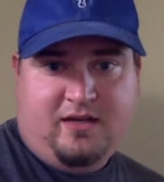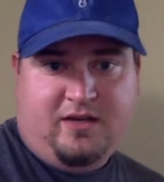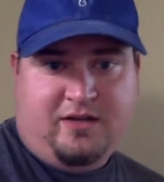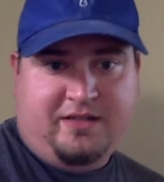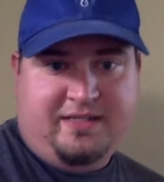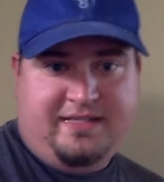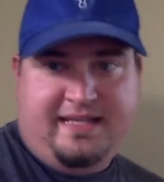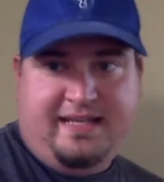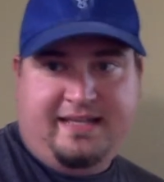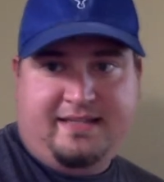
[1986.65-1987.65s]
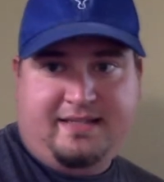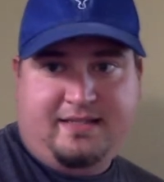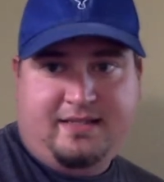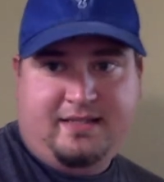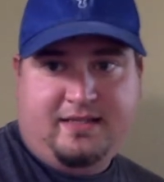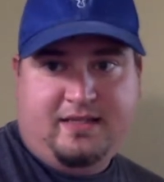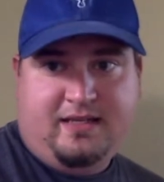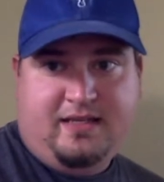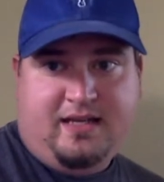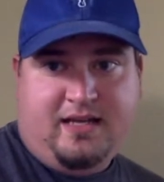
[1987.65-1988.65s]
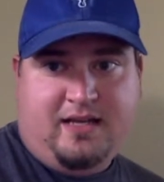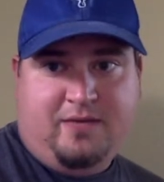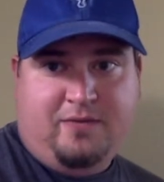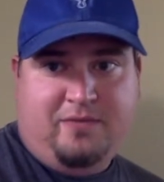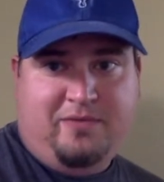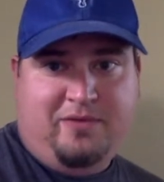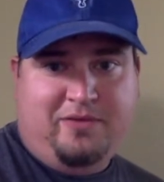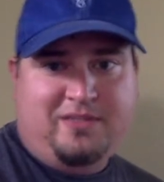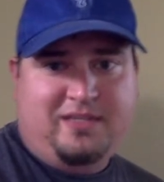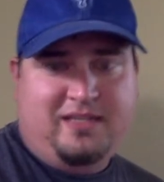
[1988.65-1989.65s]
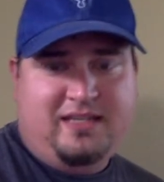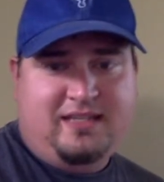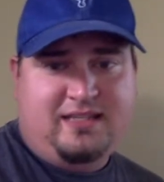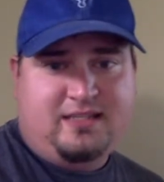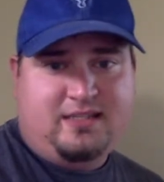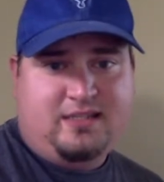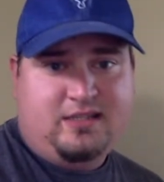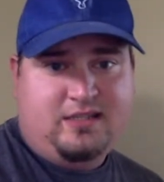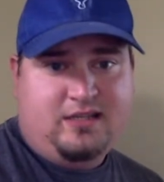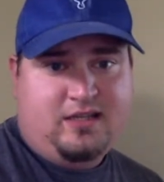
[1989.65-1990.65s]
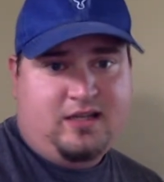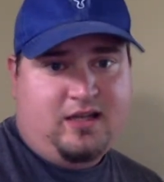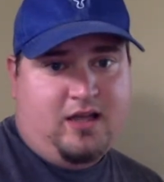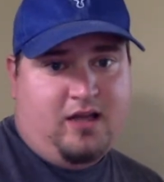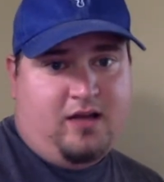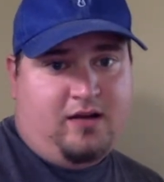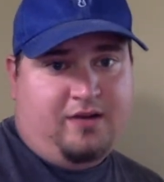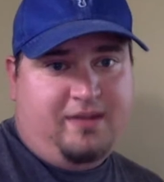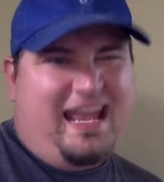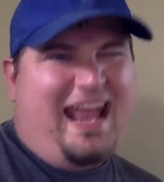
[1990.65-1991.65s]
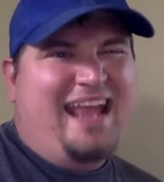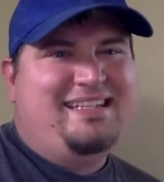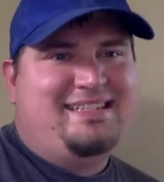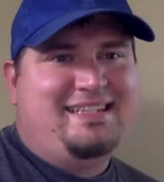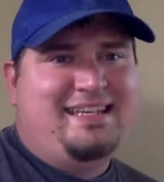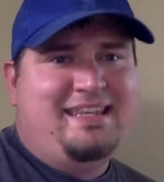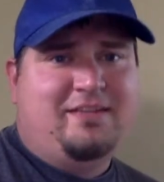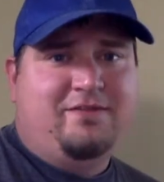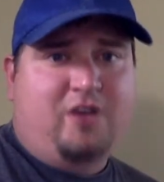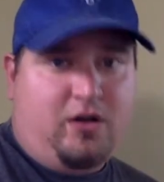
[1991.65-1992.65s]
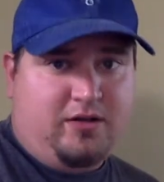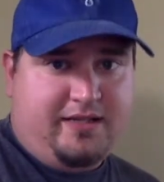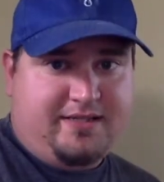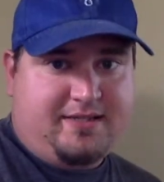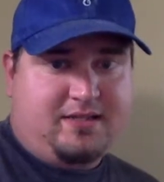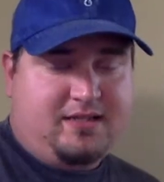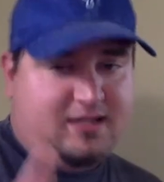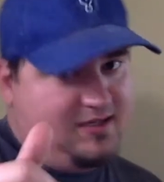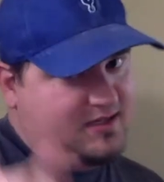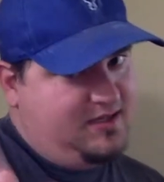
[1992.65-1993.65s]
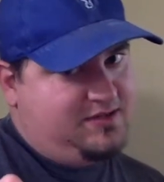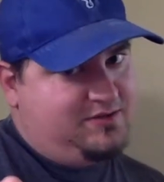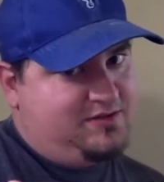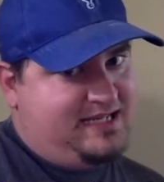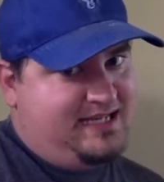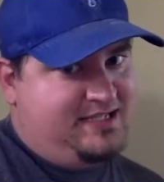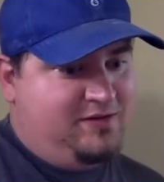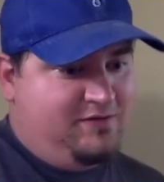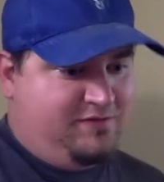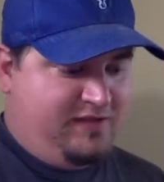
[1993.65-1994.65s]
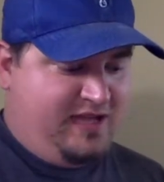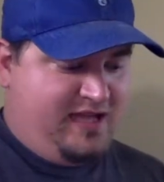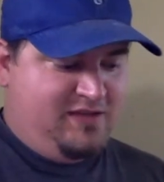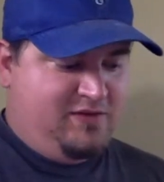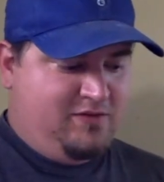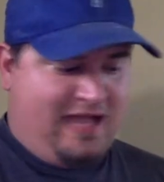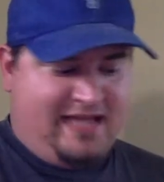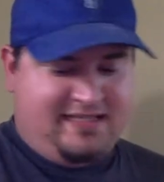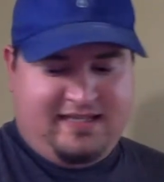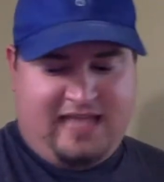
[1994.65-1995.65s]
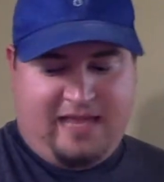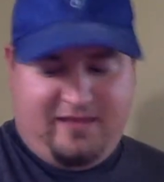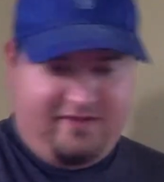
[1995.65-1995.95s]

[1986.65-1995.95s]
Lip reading: on a date. I will be posting it on the 18th of August. So stay tuned for that, you Atta Gaming